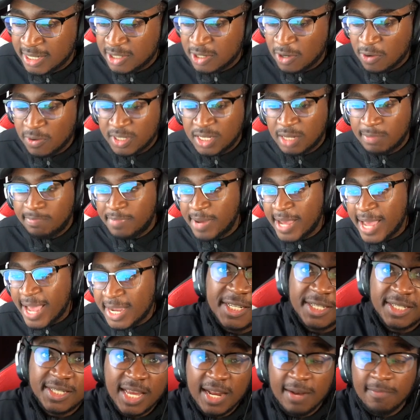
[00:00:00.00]
So it's a
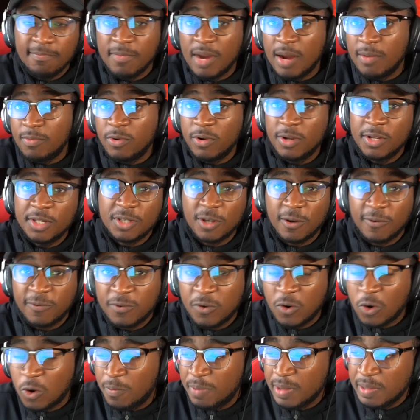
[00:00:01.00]
badge in remembrance of
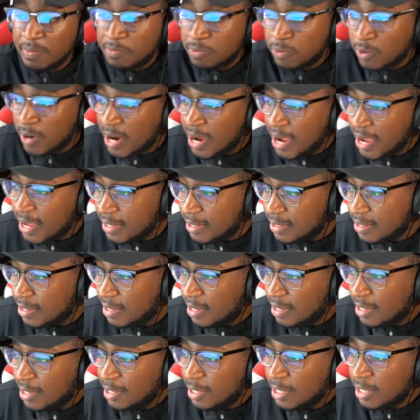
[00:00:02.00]
Kobe Bryant,
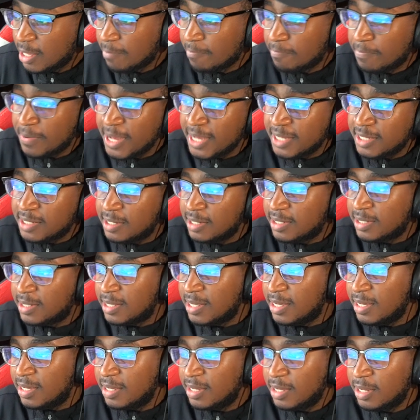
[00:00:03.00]
and
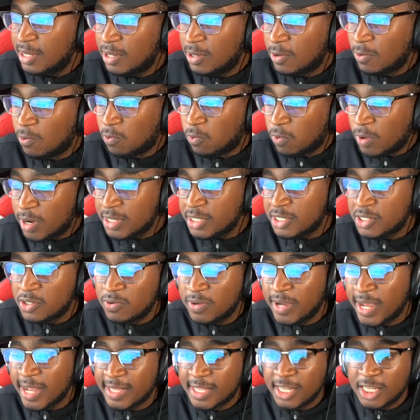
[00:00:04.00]
basically, once
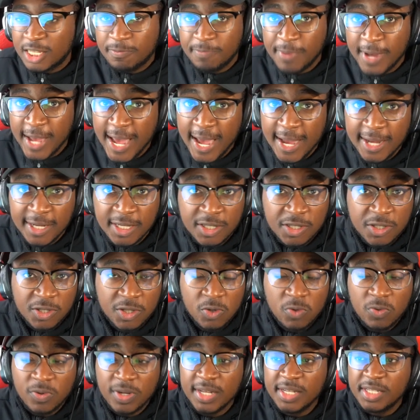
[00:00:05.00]
you get this badge,
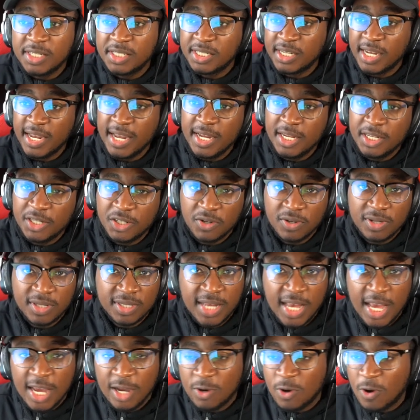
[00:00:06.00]
you can change your
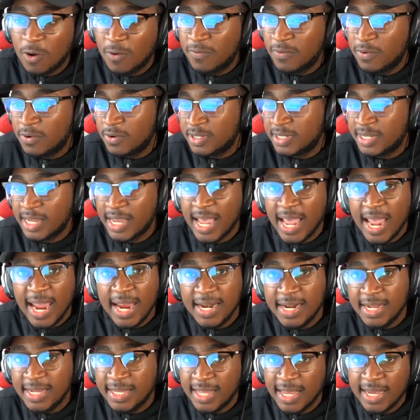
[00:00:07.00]
takeover to
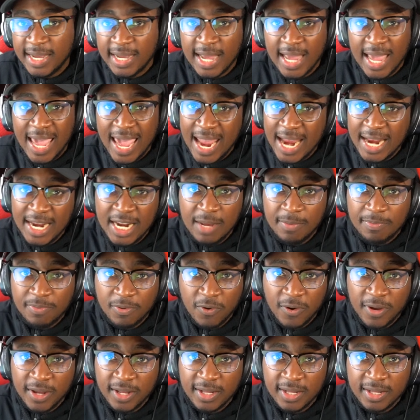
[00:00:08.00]
anything at any
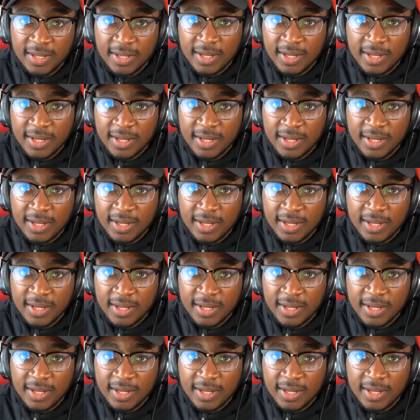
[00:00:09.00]
point